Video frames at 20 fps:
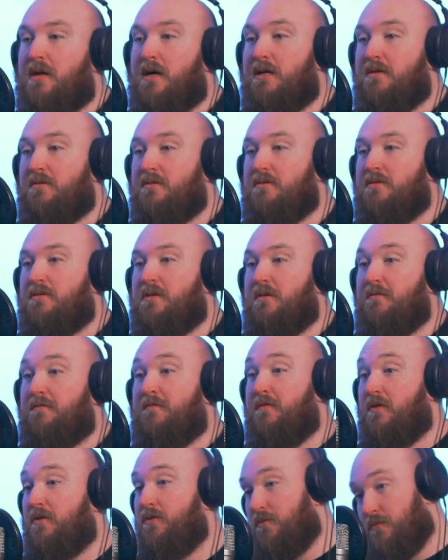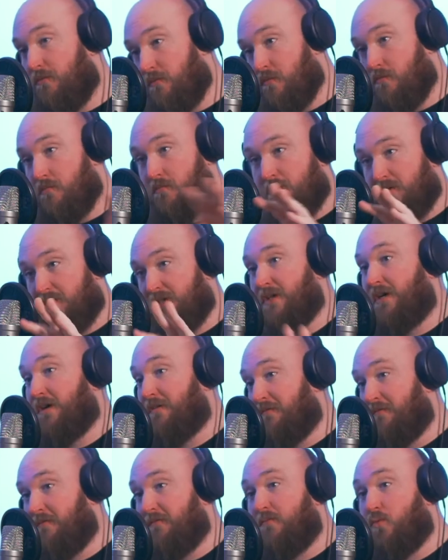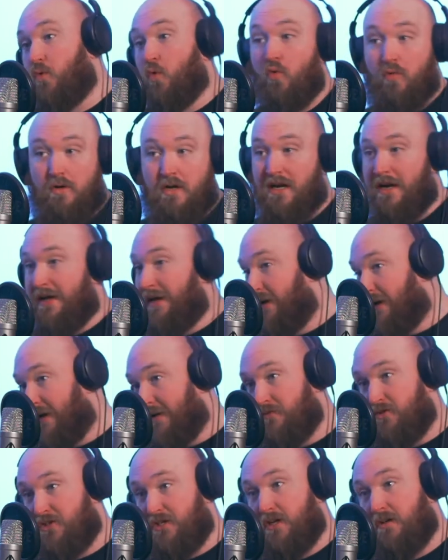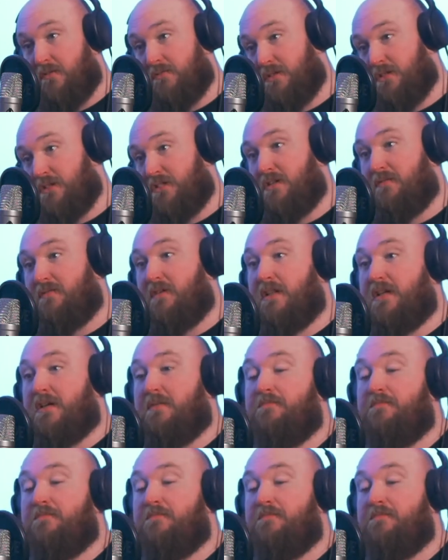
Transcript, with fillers: hygiene. aisles, like flu stuff, all yeah. cleared up shelves and stuff like but